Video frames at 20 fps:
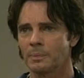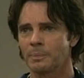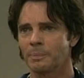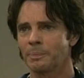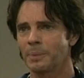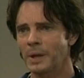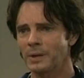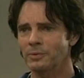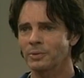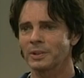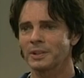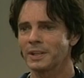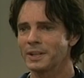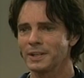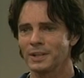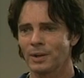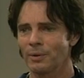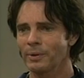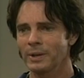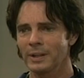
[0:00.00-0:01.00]
And Patrick
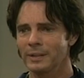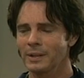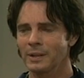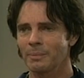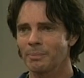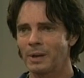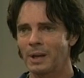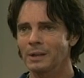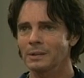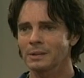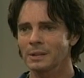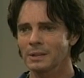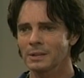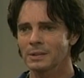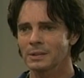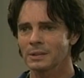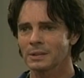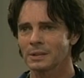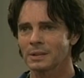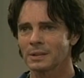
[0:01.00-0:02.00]
didn't know anything about
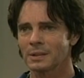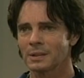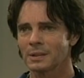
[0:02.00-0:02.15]
this?